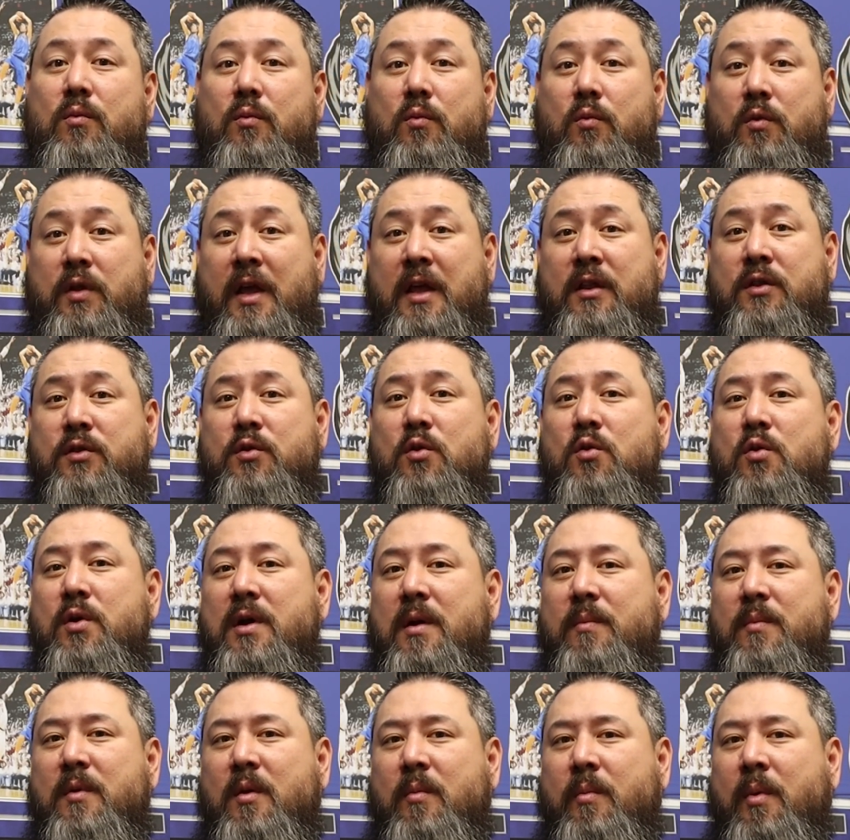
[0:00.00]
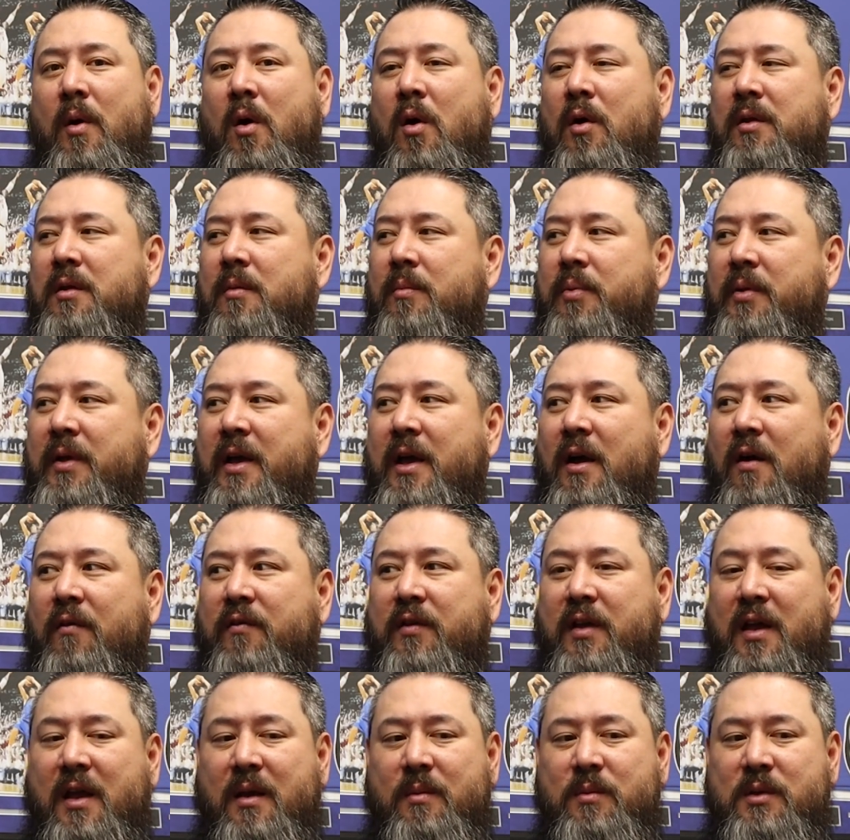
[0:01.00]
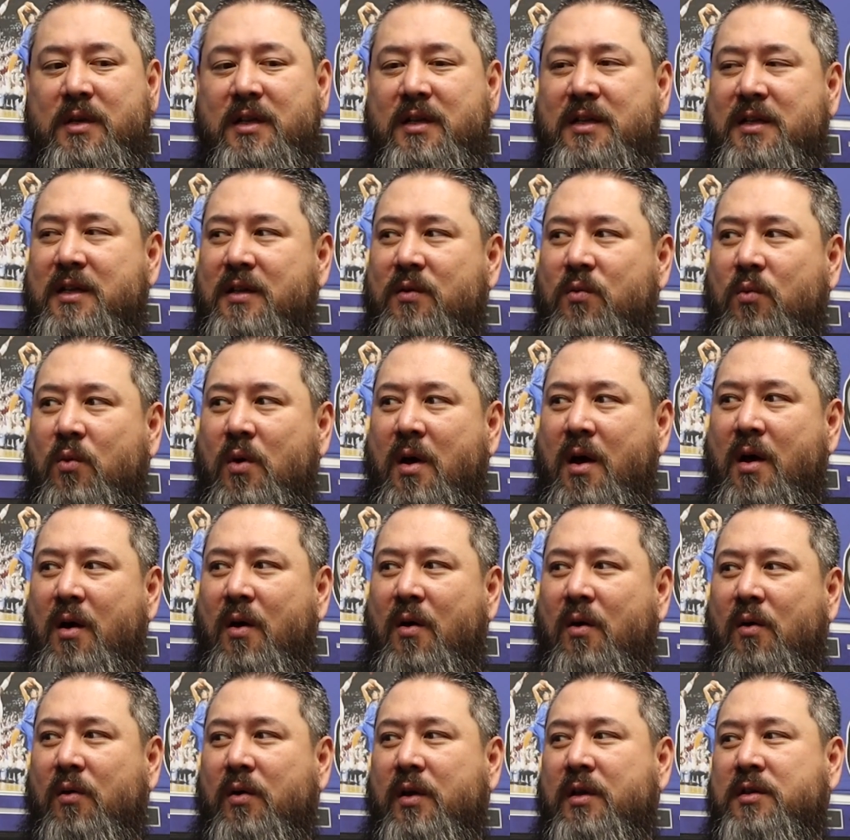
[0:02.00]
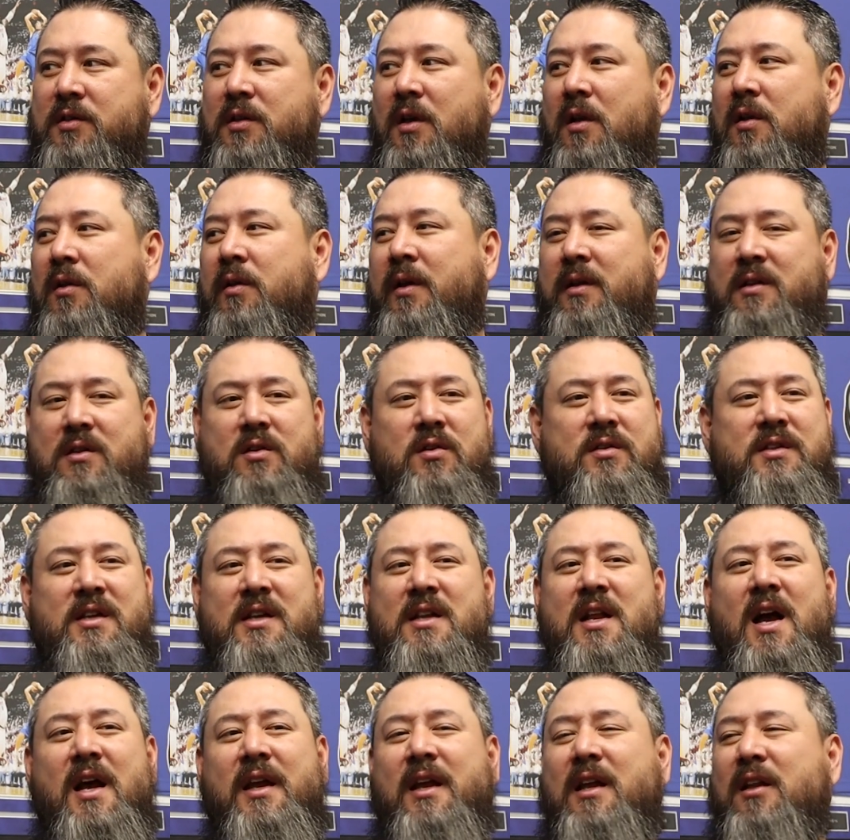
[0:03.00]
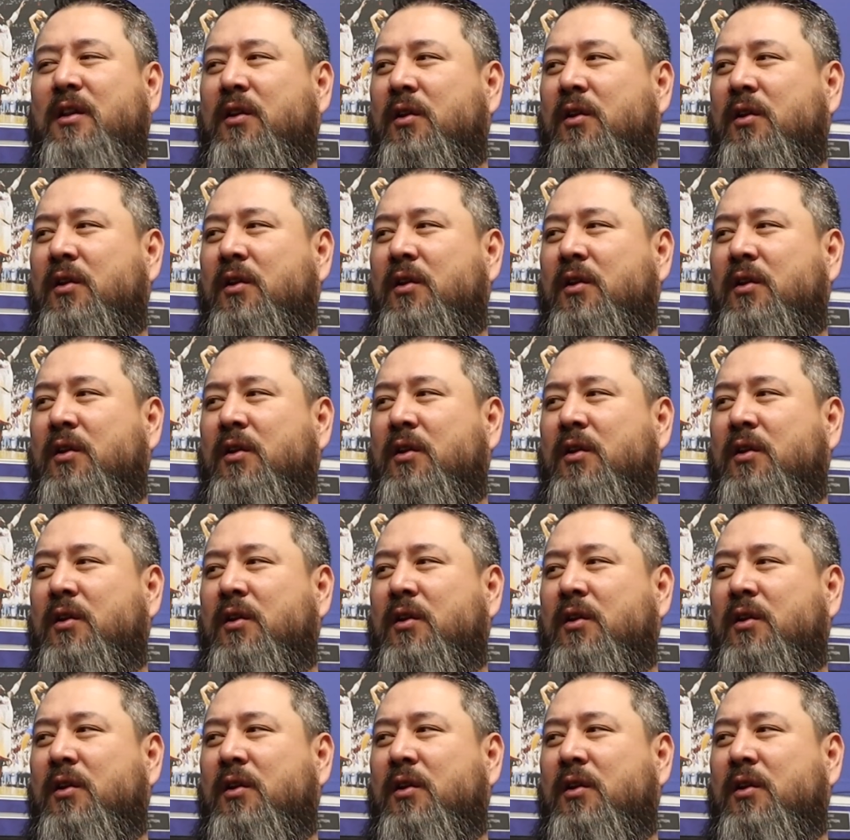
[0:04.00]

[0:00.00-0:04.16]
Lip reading: they threw him the ball in the playoff game. He did well. It's like, does he not get